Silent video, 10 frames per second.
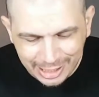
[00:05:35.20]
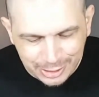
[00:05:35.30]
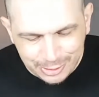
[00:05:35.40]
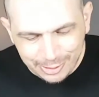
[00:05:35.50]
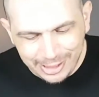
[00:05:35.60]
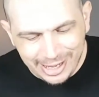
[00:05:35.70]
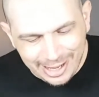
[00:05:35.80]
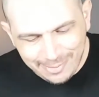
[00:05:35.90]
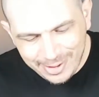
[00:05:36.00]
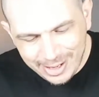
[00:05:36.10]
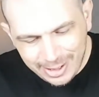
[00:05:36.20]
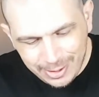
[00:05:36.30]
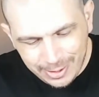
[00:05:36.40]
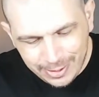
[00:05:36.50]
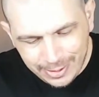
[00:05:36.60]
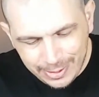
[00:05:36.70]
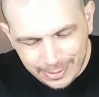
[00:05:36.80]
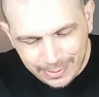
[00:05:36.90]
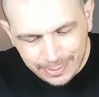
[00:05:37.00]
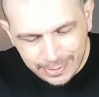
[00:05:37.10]
I truly am.
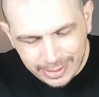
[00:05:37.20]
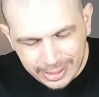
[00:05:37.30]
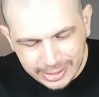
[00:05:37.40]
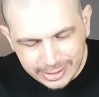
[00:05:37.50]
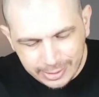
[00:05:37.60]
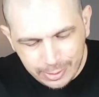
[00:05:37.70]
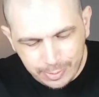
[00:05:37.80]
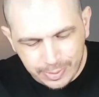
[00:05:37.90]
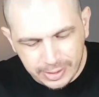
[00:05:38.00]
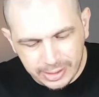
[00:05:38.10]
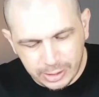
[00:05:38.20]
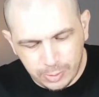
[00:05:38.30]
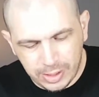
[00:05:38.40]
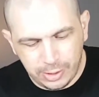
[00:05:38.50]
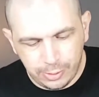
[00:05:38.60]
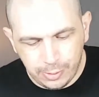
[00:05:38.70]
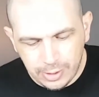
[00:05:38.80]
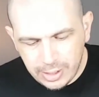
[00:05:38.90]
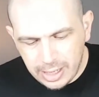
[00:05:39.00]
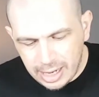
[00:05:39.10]
Oh, let's open this one too.
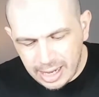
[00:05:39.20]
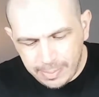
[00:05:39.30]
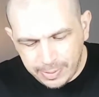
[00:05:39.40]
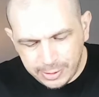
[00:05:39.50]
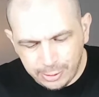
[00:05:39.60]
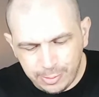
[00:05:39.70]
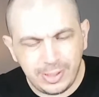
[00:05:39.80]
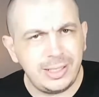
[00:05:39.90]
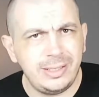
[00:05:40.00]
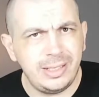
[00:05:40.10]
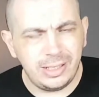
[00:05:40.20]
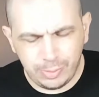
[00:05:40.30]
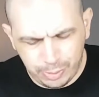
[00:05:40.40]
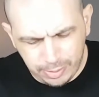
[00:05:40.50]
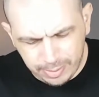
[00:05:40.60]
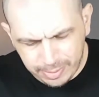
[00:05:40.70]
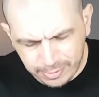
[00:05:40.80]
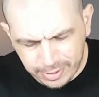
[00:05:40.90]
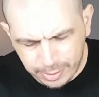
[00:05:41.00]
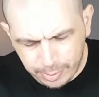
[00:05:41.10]
I presume it, this is probably
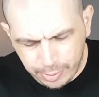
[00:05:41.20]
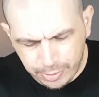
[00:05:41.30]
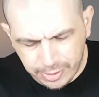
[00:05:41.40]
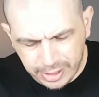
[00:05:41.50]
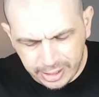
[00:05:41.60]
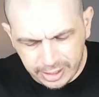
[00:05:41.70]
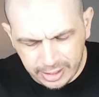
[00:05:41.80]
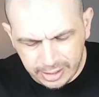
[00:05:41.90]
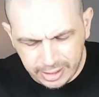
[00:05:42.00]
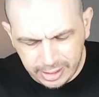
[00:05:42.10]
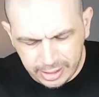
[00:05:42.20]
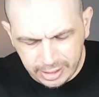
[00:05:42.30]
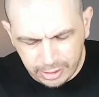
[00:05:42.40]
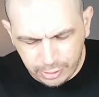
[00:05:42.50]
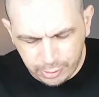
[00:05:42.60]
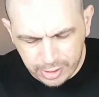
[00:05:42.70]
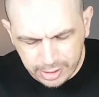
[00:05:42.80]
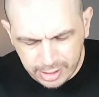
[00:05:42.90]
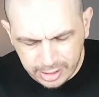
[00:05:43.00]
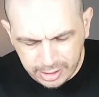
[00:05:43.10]
very boring, and uh, you are
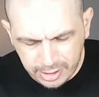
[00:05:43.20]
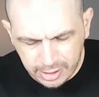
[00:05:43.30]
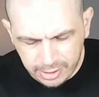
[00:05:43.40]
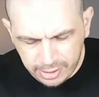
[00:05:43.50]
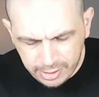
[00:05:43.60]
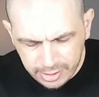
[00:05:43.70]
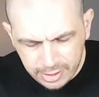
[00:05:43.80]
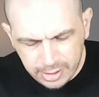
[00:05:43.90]
not here